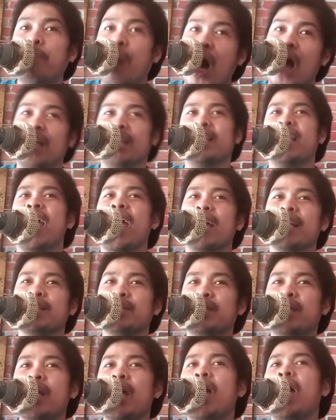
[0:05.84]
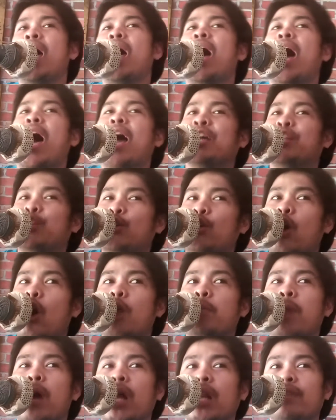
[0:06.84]
Podcast. I do
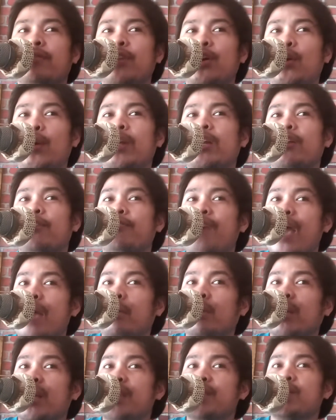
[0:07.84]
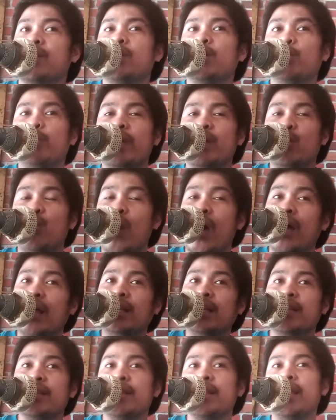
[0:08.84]
hope all of you and your families are doing
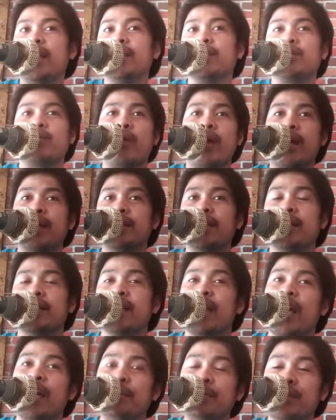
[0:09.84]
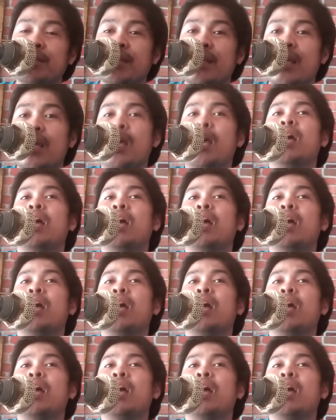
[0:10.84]
well in these crazy times.